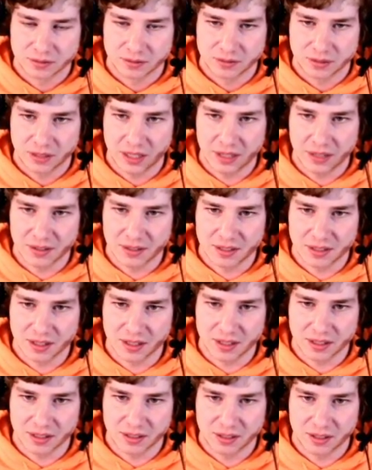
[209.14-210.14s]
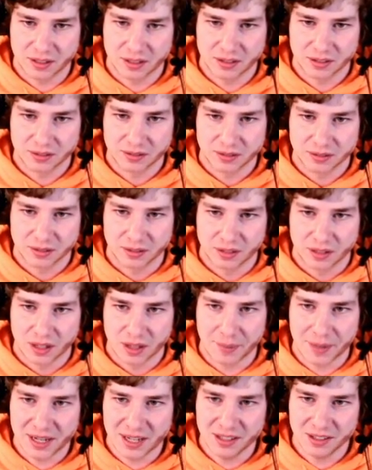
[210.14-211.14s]
Okay, what's this?
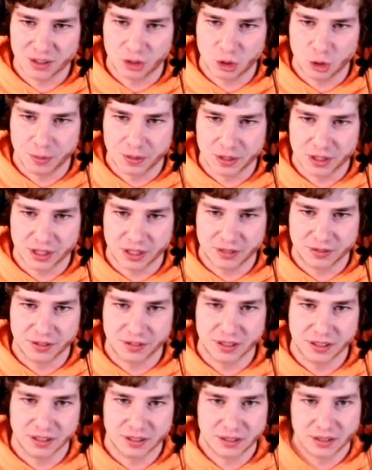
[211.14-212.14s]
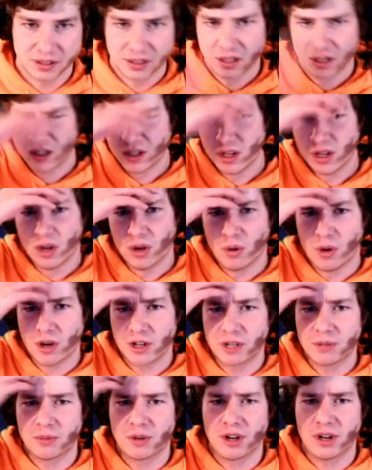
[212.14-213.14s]
I might need a Koopa shell for this.
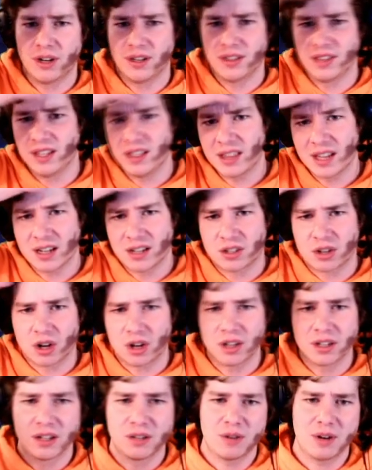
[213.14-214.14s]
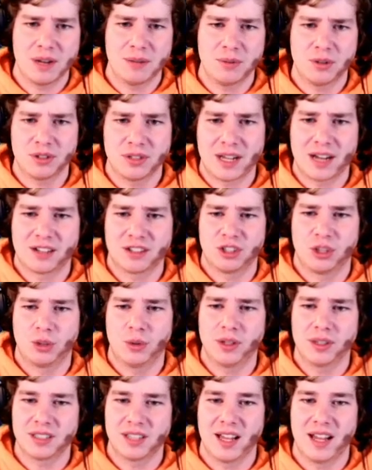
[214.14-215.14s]
Watch out, Mario. I think that dark and rainbow is actually
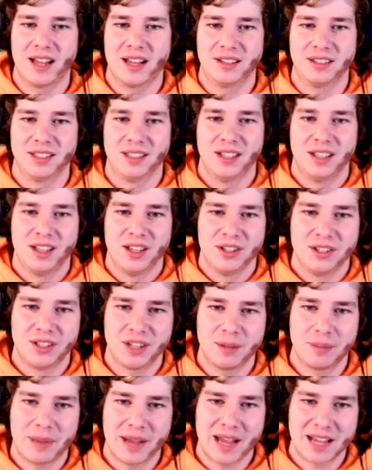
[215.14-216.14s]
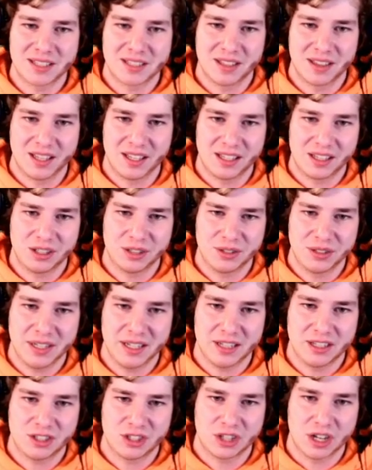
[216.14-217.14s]
quicksand. To get past, I think you'll
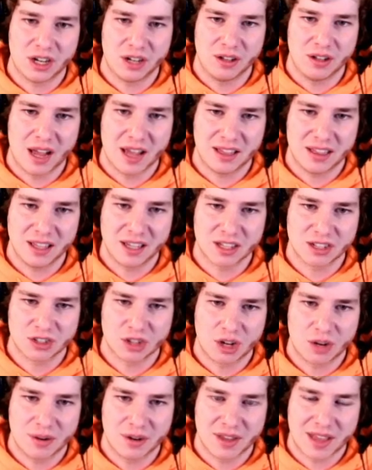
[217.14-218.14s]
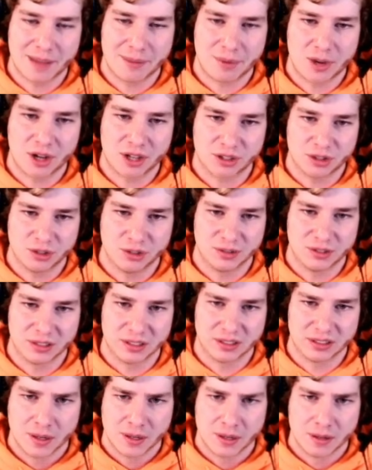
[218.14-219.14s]
need a shell. I think I saw one in that box
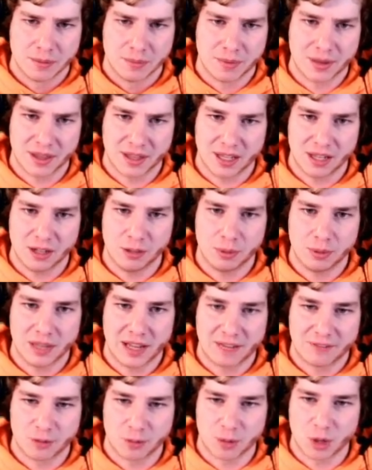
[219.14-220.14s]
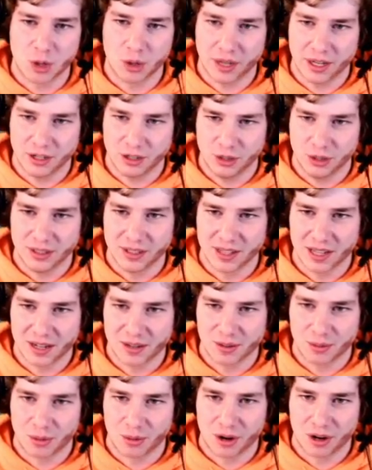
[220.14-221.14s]
over by the yellow platform. Okay, shoot, I did that
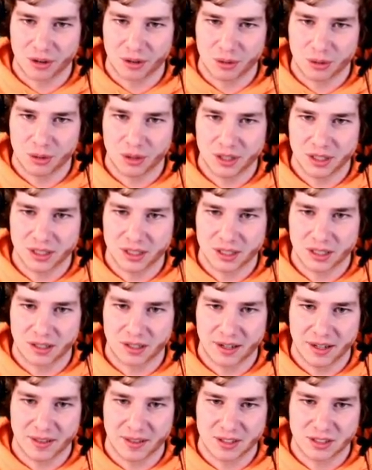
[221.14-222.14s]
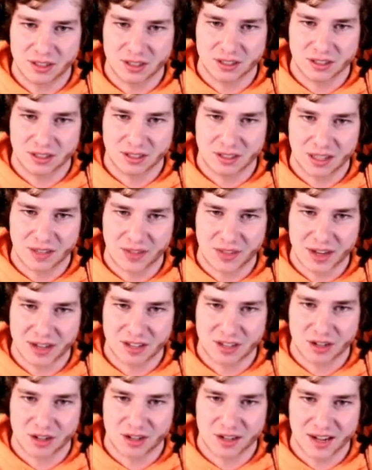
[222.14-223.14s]
in the wrong order. Alright, let's just get that
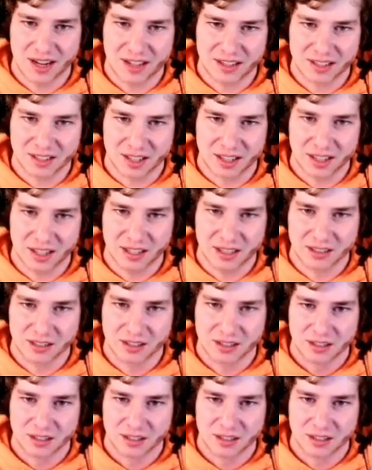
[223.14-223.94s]
star next, I guess.